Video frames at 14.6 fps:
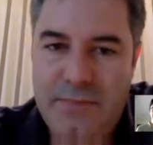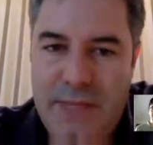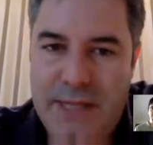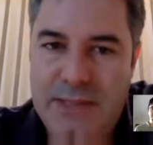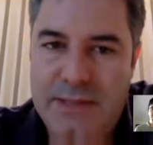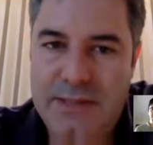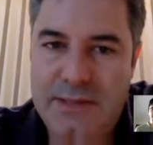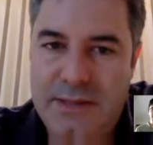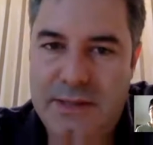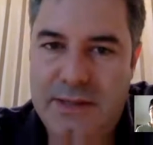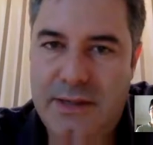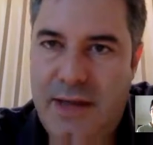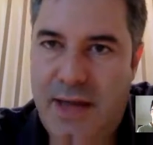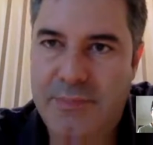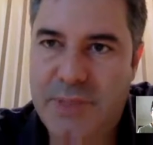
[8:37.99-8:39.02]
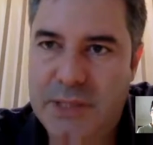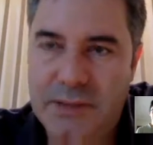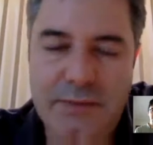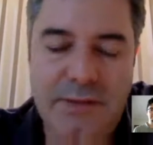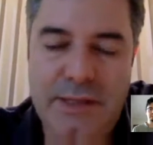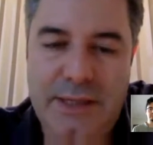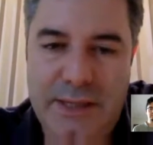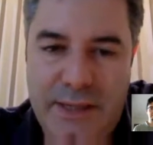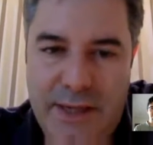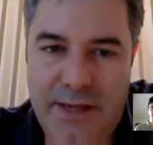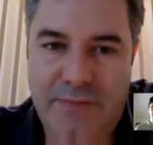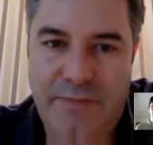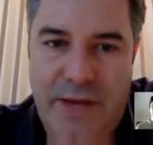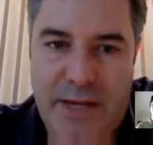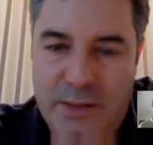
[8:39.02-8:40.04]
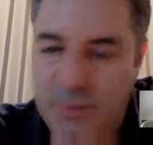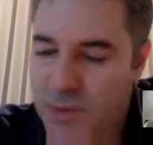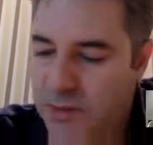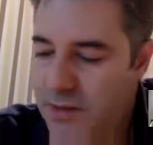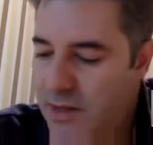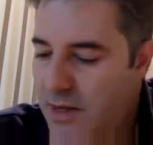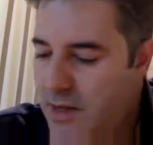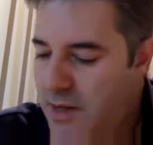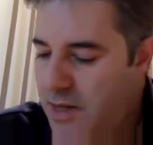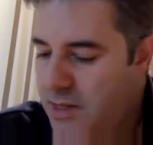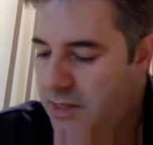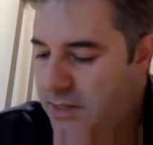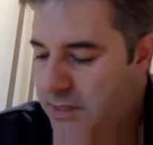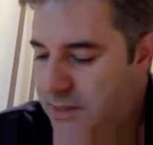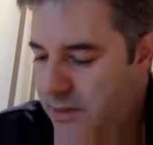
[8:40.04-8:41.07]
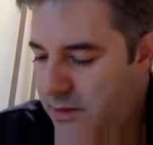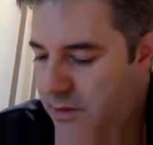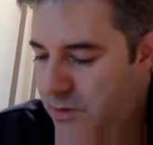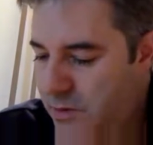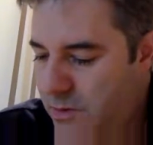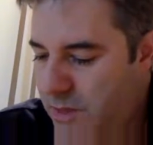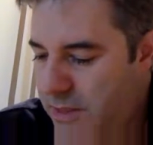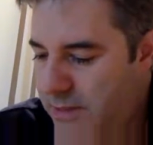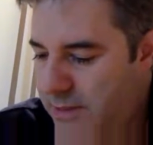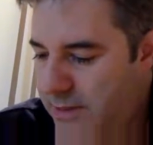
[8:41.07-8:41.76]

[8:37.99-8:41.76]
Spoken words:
that's absolutely invaluable. So